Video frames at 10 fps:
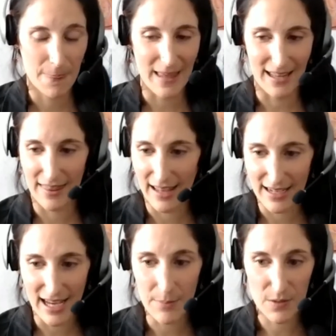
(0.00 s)
And then
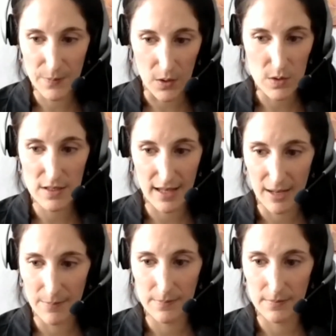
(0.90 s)
I propose
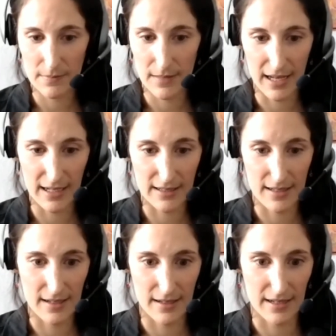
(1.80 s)
them, like
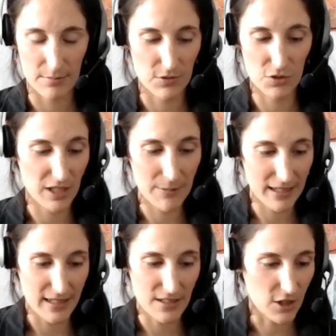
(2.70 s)
I
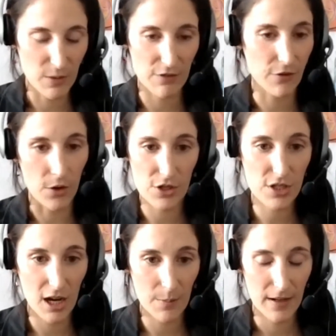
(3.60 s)
typically start with
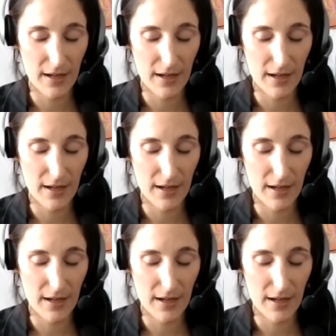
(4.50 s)
Photoshop,